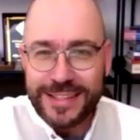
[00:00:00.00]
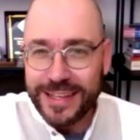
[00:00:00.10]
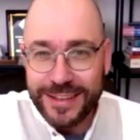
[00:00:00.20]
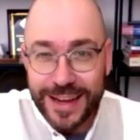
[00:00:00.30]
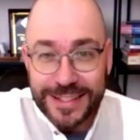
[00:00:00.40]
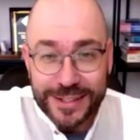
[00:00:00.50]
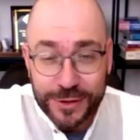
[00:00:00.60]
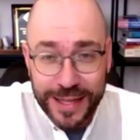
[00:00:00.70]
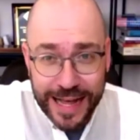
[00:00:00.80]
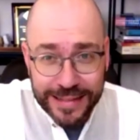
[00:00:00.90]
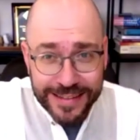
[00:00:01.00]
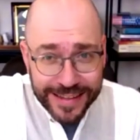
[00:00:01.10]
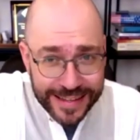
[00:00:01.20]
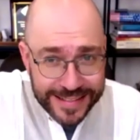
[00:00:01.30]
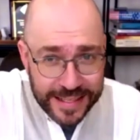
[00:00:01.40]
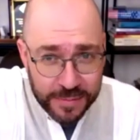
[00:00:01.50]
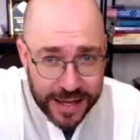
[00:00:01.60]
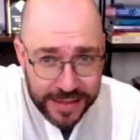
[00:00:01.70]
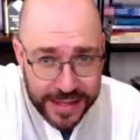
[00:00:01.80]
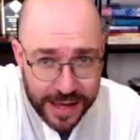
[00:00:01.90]
that's interested on that, send
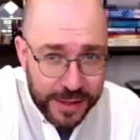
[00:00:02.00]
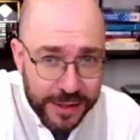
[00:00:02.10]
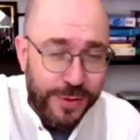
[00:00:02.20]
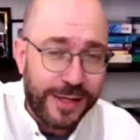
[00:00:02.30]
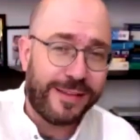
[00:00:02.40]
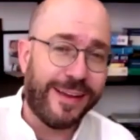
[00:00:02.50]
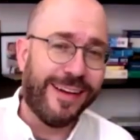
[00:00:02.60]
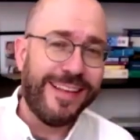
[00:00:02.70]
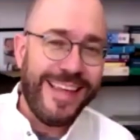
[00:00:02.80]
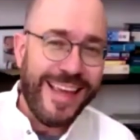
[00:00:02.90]
me a DM in Twitter.